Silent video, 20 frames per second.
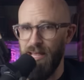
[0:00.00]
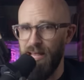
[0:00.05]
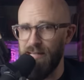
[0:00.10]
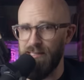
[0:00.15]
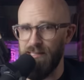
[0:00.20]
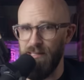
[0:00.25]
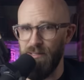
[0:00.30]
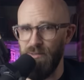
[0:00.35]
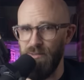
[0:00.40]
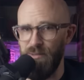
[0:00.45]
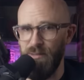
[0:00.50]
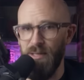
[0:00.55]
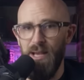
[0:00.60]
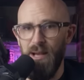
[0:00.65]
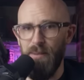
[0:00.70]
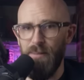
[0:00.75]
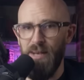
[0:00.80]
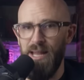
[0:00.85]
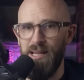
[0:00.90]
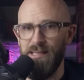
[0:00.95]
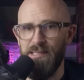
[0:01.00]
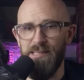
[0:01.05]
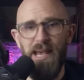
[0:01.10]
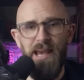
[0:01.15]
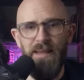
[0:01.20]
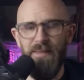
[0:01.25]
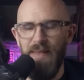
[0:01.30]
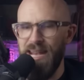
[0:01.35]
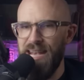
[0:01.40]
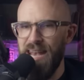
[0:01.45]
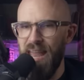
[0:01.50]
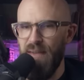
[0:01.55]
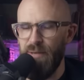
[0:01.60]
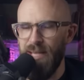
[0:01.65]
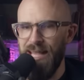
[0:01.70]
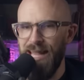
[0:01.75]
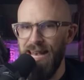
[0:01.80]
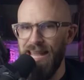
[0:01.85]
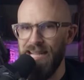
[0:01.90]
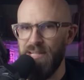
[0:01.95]
has it all. Plus, they never
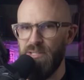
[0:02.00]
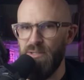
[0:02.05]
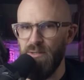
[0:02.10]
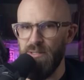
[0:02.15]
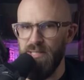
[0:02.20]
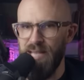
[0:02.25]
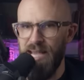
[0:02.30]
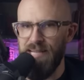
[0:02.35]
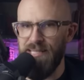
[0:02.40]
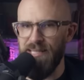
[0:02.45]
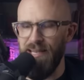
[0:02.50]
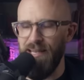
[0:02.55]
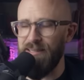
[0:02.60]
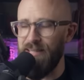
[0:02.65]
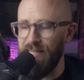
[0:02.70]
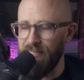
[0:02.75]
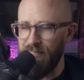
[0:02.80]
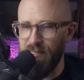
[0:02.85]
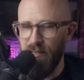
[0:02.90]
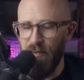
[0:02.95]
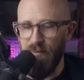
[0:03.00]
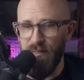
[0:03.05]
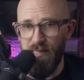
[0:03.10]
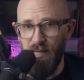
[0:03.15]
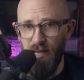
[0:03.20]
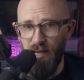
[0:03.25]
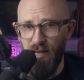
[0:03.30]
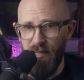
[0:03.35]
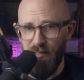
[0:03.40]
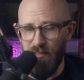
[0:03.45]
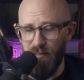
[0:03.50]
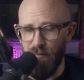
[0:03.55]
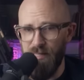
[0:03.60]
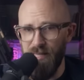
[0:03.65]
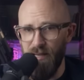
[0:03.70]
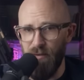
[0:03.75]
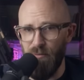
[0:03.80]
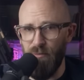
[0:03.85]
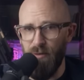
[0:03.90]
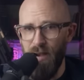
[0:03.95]
collect your data. Their servers are
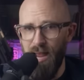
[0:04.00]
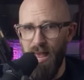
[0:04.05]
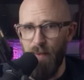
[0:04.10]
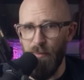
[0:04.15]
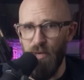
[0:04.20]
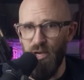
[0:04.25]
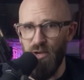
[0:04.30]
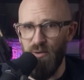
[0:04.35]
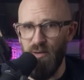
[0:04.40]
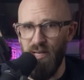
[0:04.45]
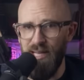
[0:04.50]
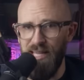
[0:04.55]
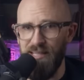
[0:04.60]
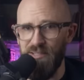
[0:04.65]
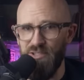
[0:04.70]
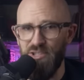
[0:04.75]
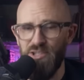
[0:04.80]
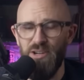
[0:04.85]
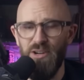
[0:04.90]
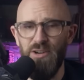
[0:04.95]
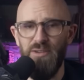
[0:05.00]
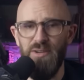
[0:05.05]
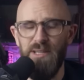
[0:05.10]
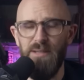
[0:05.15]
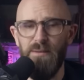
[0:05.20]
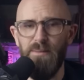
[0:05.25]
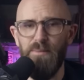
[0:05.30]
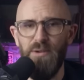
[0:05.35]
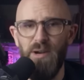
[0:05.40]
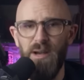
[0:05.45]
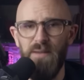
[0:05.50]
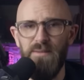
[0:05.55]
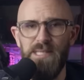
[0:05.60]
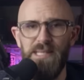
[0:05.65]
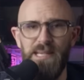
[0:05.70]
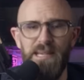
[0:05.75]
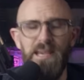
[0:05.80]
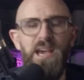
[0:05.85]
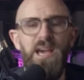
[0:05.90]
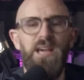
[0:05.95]
100% RAM only, ensuring your
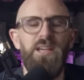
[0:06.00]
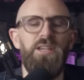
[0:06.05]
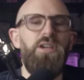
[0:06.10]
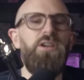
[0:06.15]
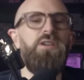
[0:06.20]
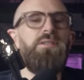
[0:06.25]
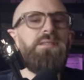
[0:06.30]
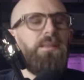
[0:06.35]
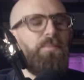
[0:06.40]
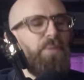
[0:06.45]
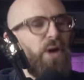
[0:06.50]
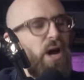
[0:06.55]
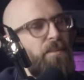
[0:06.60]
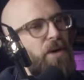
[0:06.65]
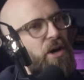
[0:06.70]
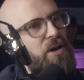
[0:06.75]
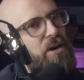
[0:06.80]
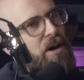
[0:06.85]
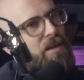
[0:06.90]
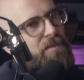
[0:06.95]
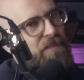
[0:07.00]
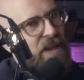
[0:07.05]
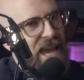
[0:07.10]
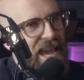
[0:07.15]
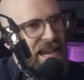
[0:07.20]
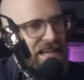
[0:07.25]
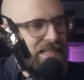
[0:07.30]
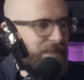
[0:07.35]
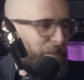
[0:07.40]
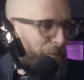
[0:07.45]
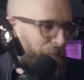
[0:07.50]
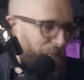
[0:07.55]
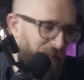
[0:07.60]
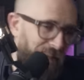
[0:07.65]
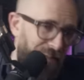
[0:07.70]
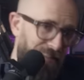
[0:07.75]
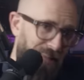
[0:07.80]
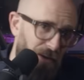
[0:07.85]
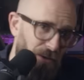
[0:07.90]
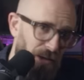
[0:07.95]
privacy. Use the promo code BLAZE,
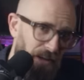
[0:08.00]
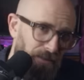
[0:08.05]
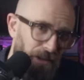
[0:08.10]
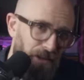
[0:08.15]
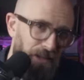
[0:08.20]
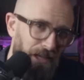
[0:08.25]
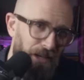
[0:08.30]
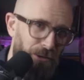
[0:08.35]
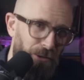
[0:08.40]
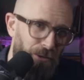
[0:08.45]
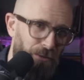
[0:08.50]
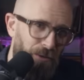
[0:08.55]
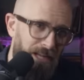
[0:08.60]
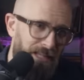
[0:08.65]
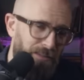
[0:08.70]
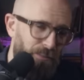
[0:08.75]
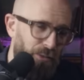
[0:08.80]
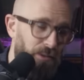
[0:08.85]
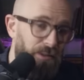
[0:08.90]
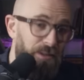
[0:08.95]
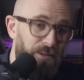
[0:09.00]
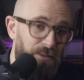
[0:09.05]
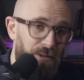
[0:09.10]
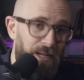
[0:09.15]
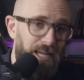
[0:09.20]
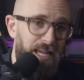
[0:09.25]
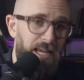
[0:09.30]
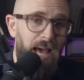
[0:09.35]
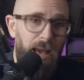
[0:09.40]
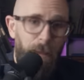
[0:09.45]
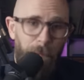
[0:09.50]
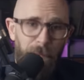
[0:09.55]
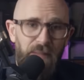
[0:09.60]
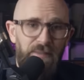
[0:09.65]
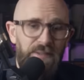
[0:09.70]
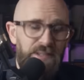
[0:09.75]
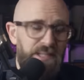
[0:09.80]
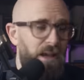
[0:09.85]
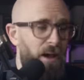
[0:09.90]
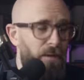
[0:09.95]
and that'll give you an incredible 3
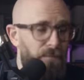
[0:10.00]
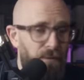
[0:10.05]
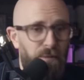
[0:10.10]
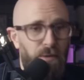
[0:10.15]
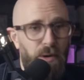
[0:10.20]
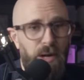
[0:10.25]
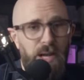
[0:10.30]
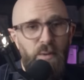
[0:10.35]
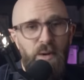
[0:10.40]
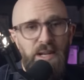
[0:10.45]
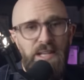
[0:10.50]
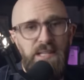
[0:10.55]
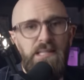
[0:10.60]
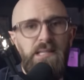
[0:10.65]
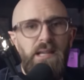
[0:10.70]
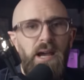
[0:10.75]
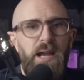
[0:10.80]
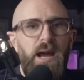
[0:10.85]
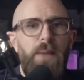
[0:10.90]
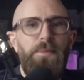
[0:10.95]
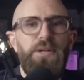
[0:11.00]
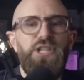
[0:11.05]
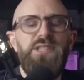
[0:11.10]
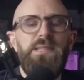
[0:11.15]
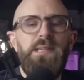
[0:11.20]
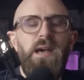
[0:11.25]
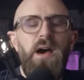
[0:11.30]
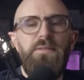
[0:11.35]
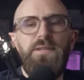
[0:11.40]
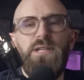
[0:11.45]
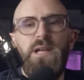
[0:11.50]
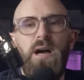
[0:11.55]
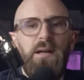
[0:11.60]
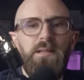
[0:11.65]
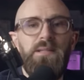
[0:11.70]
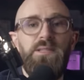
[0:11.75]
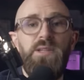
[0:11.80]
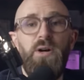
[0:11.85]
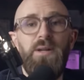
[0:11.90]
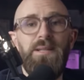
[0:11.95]
months for free when you sign up at
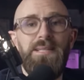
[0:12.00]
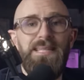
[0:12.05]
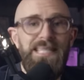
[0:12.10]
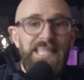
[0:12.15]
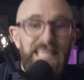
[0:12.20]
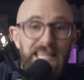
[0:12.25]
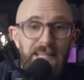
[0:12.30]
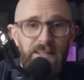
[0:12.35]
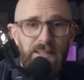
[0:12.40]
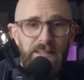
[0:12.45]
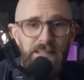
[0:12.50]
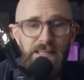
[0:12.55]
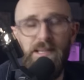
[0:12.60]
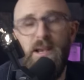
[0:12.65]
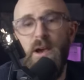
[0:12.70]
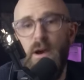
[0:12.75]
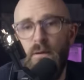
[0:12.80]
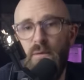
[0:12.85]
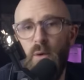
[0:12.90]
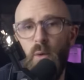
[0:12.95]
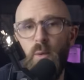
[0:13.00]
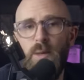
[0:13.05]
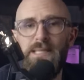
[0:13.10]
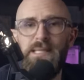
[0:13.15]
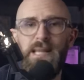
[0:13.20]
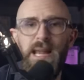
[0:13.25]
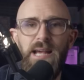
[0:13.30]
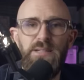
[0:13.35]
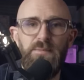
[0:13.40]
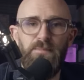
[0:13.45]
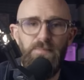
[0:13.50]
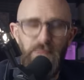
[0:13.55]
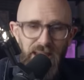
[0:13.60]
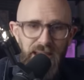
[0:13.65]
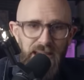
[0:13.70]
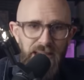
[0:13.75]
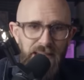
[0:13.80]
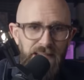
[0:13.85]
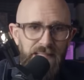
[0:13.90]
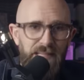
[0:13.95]

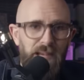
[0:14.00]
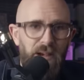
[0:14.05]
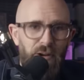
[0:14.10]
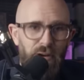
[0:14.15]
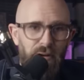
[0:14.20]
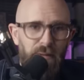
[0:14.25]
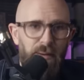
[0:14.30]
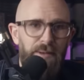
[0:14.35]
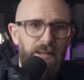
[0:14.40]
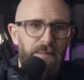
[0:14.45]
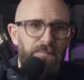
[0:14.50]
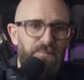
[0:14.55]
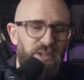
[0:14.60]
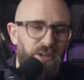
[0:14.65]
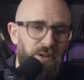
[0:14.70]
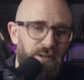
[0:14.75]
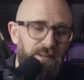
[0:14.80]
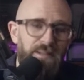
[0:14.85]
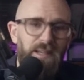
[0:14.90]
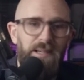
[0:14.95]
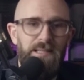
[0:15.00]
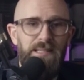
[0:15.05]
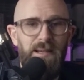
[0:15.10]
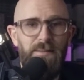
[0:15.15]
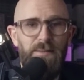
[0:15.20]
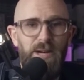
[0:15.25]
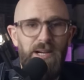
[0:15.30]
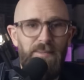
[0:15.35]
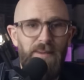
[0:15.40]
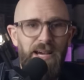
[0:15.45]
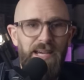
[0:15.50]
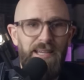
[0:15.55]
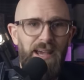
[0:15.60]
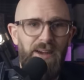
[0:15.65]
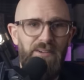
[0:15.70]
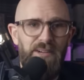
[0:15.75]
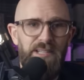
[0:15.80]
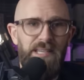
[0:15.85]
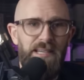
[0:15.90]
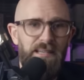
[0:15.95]
surfshark.deals/blaze. Remember, you've got a 30-day money-back
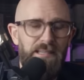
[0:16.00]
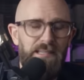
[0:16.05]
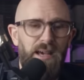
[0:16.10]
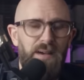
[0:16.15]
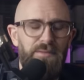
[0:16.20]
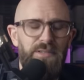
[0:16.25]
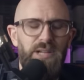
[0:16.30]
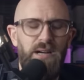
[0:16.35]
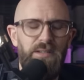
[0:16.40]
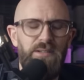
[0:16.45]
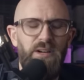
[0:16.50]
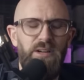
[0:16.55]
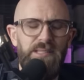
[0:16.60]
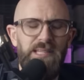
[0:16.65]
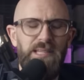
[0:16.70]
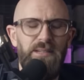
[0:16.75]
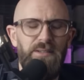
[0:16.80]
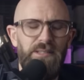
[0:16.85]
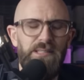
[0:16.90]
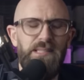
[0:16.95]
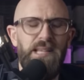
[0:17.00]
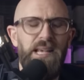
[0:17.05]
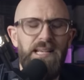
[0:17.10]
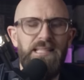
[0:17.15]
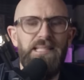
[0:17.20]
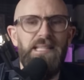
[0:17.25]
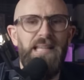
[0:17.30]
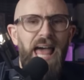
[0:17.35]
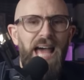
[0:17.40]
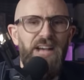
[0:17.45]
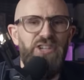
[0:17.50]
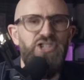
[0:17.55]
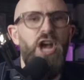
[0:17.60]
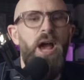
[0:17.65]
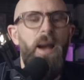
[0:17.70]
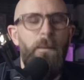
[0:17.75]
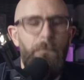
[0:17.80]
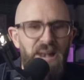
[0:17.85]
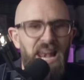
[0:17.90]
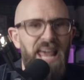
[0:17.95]
guarantee,
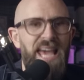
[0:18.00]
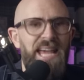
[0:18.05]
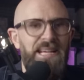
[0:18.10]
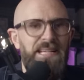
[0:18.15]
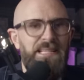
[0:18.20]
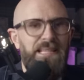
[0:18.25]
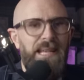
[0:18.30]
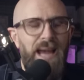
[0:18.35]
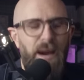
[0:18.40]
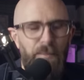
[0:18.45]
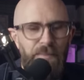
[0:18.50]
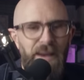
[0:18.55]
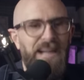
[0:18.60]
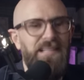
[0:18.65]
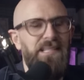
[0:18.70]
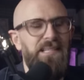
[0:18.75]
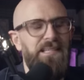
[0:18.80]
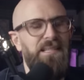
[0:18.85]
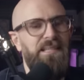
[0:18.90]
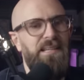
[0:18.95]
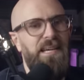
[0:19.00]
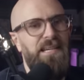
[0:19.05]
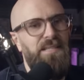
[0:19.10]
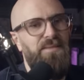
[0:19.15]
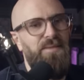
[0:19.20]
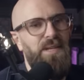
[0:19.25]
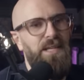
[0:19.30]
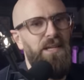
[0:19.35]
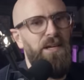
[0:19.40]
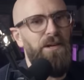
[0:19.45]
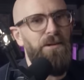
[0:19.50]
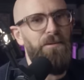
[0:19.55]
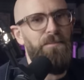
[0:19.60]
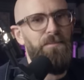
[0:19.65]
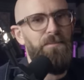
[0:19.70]
surfshark.deals/blaze. And now back to today's video.